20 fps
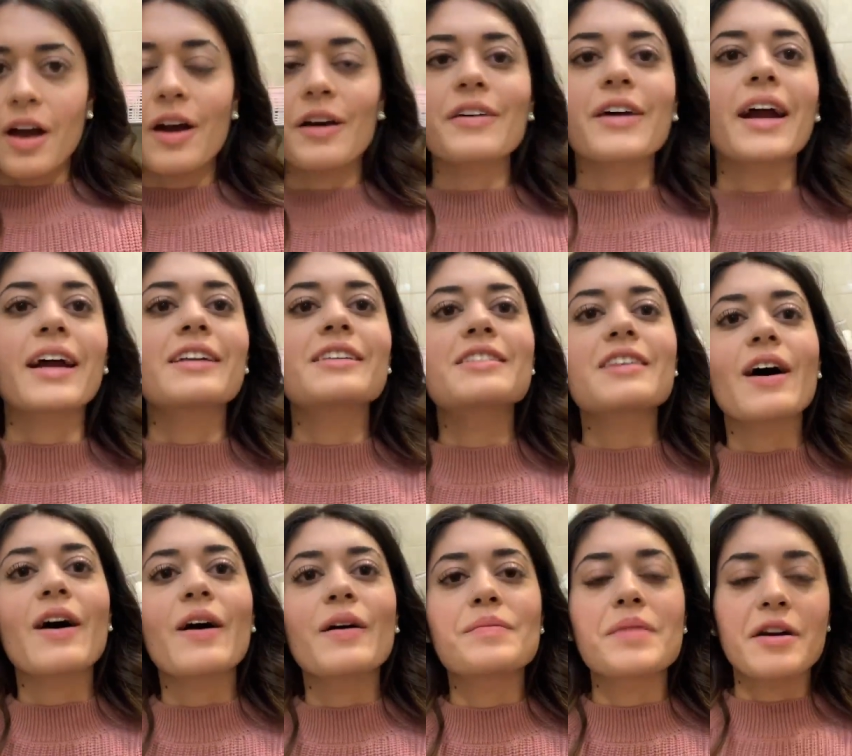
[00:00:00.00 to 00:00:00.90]
All right,
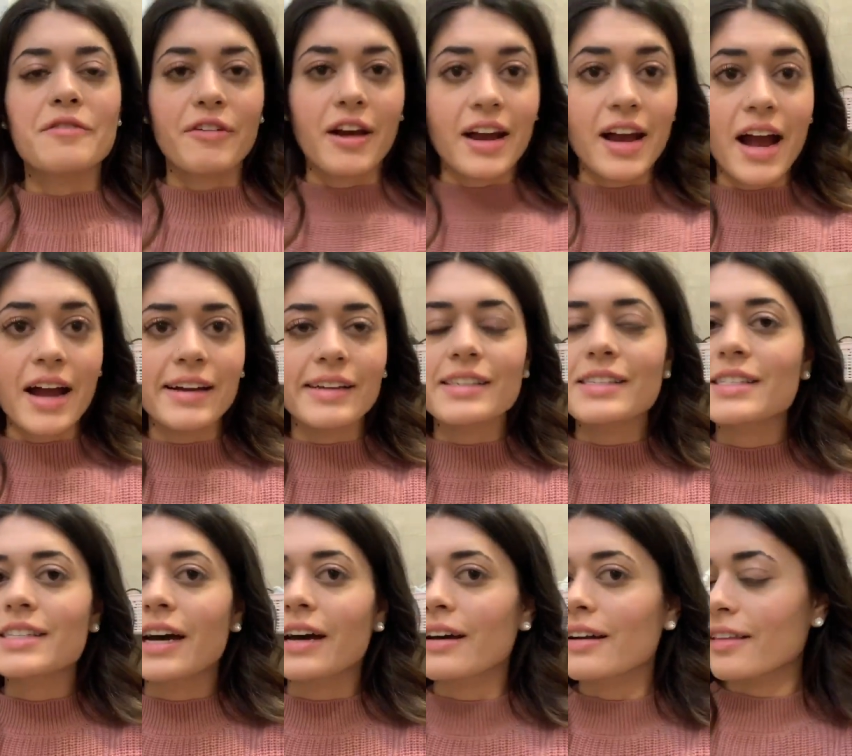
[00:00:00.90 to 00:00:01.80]
so my right eye is
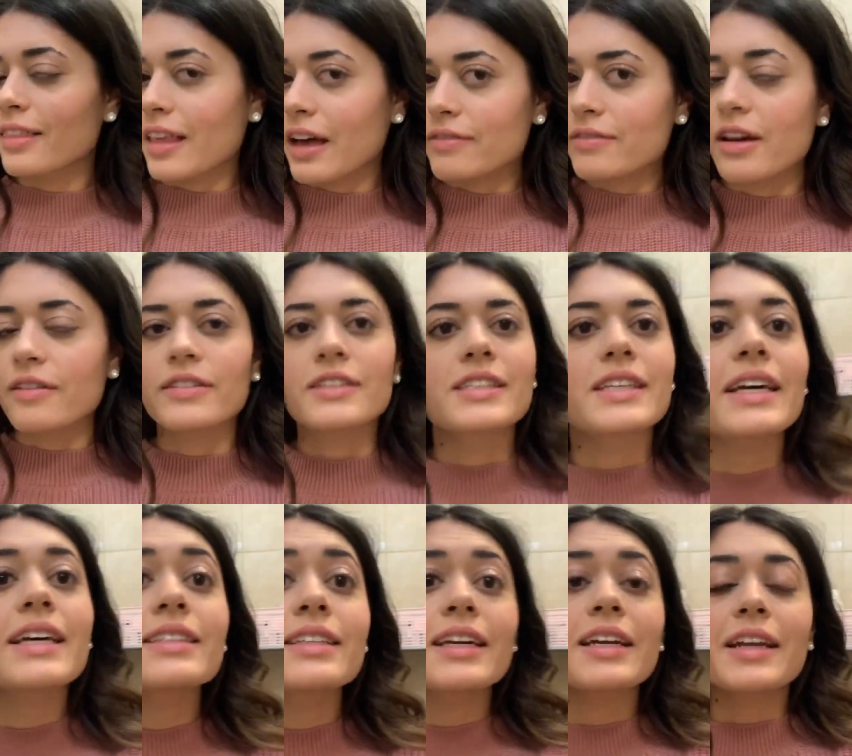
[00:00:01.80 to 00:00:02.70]
done and left obviously
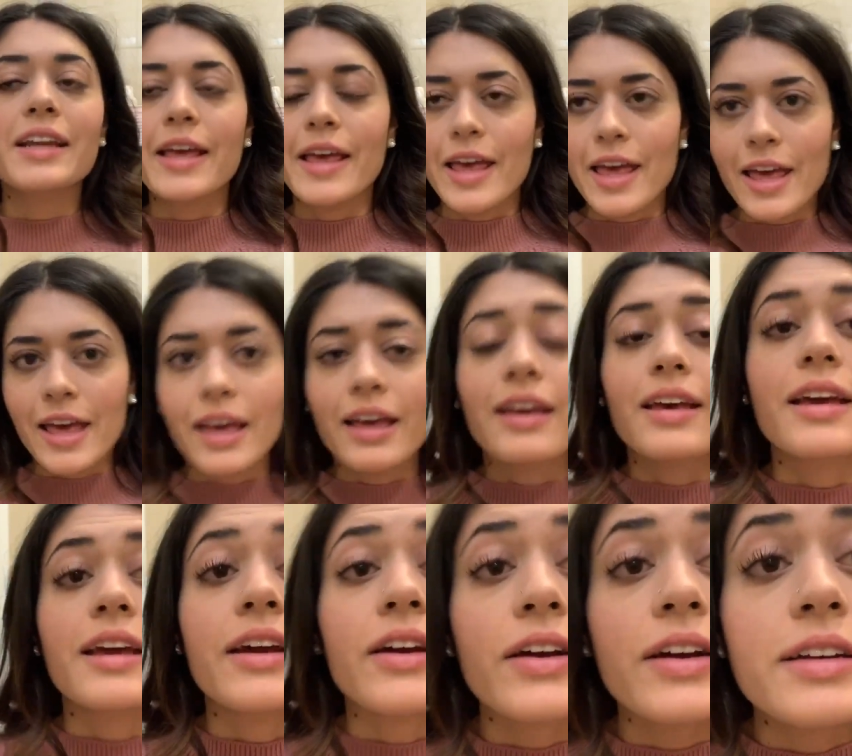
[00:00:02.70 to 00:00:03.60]
isn't.
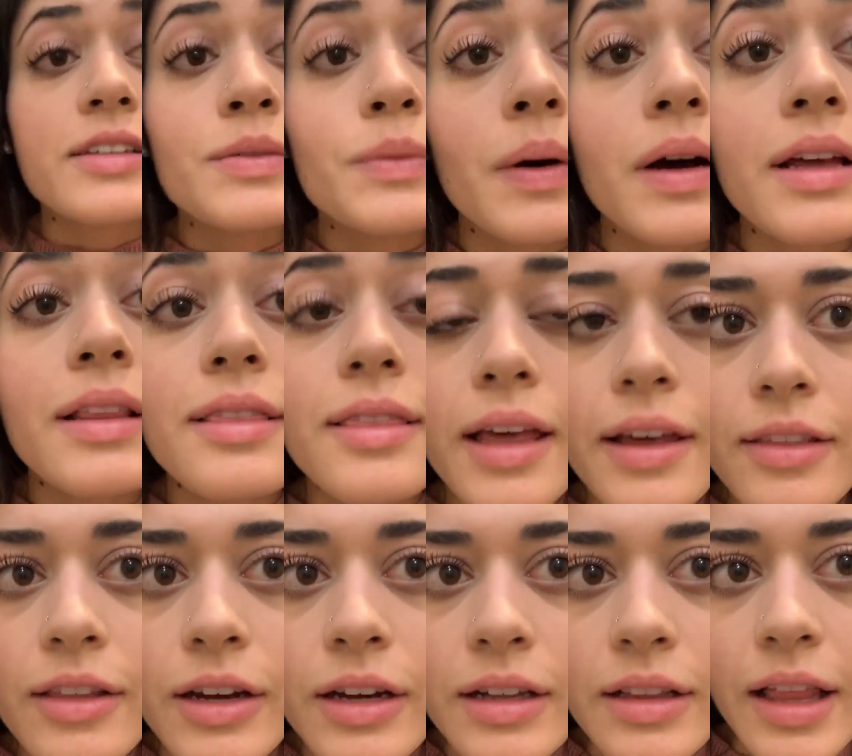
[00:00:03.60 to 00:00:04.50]
Here is what they
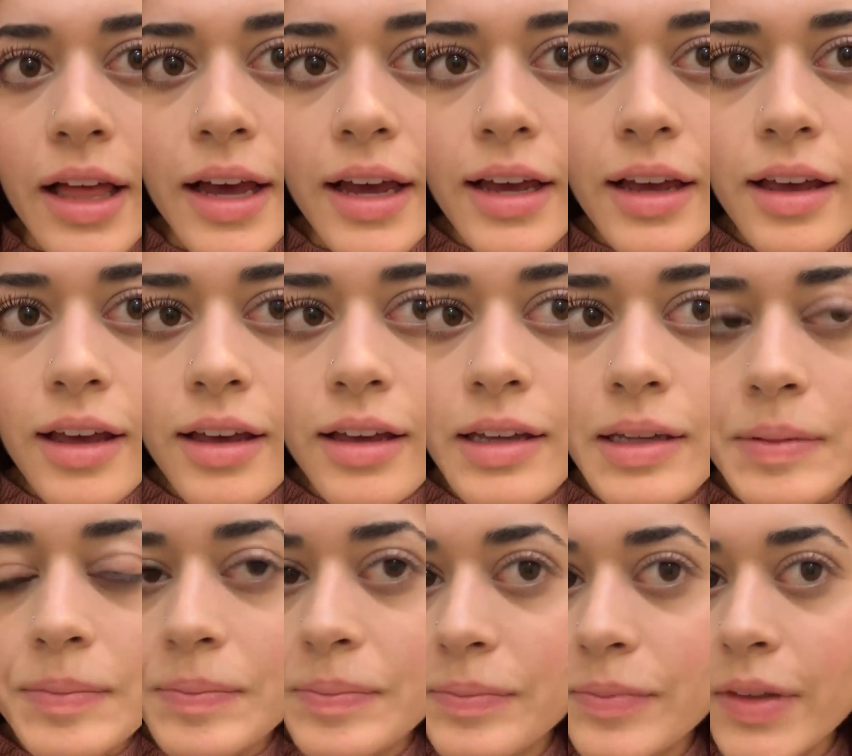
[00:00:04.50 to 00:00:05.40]
look like.
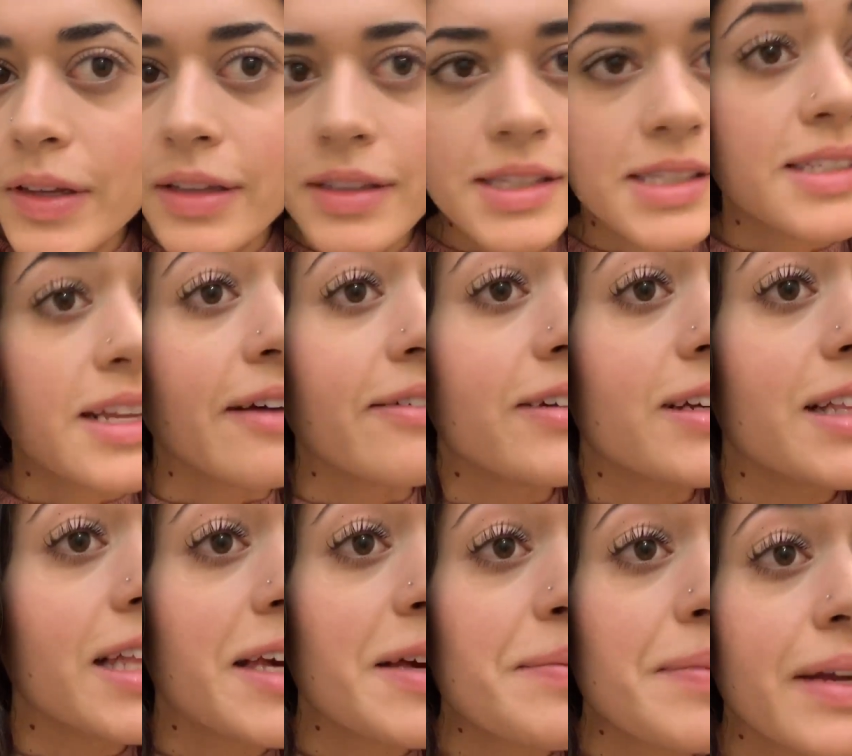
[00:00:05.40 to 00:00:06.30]
It's
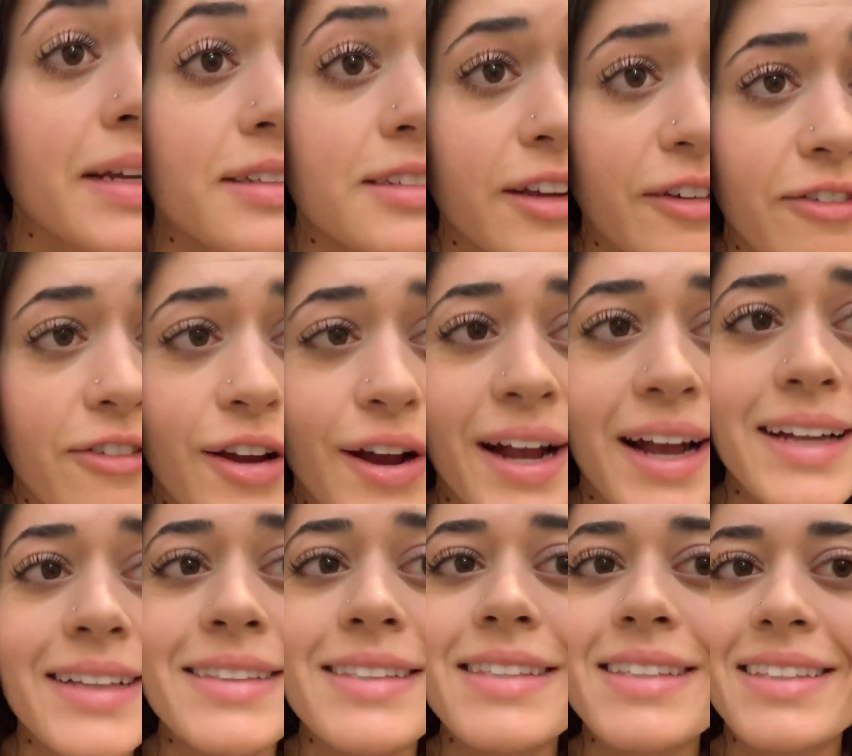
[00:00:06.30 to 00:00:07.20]
definitely a big
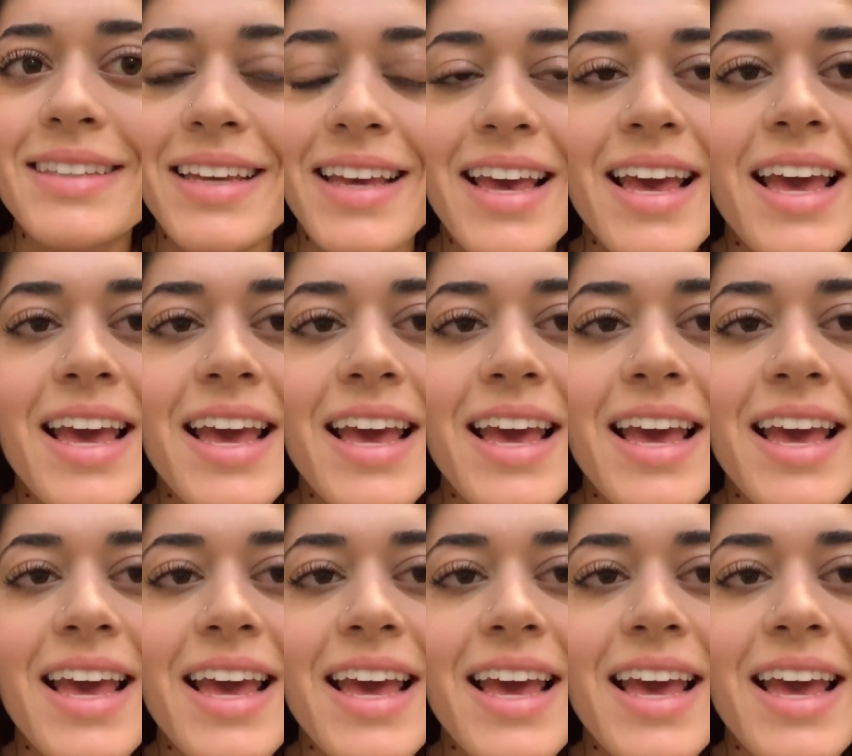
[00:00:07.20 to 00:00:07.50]
difference.